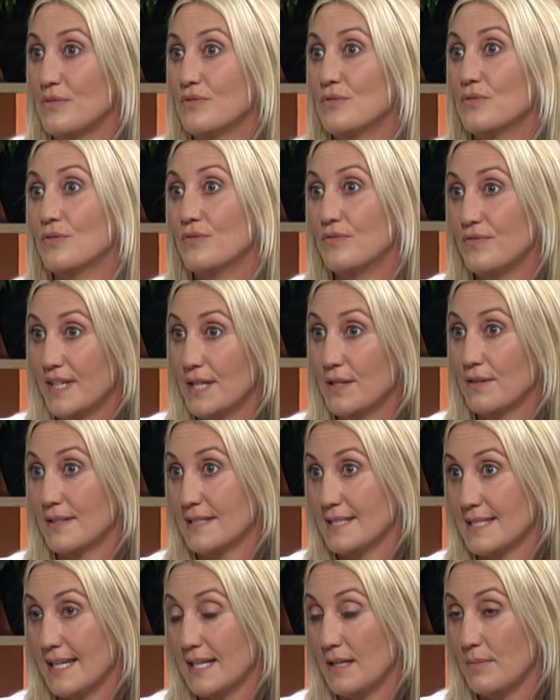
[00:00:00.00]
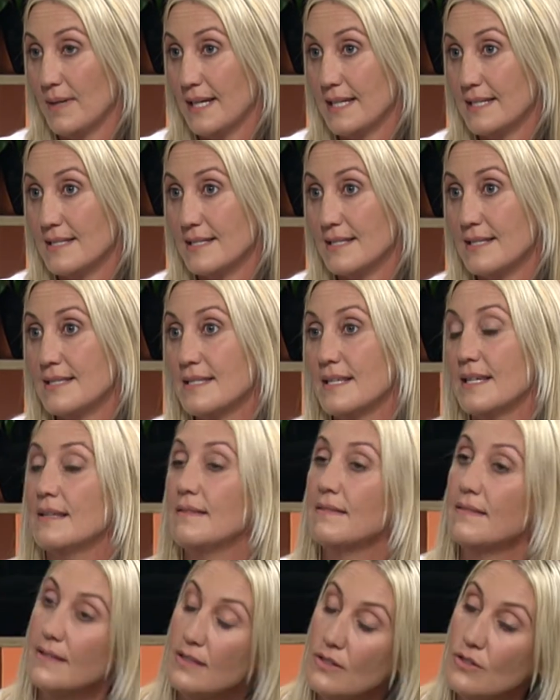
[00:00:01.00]
before, feed on a daily basis,
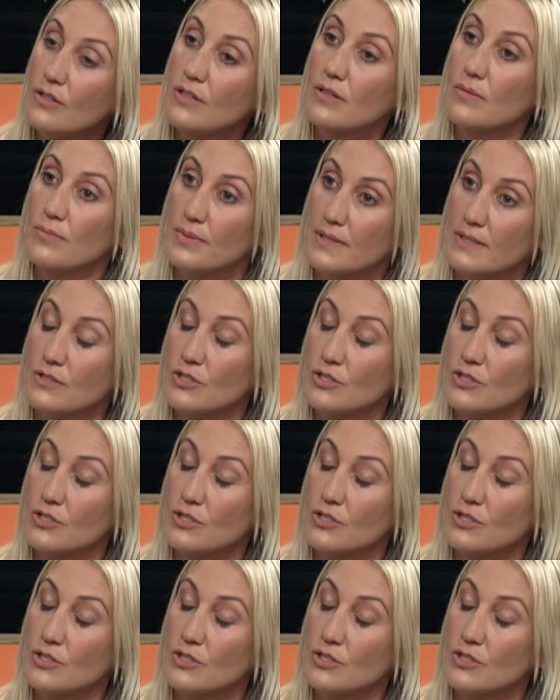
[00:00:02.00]
and then you can bring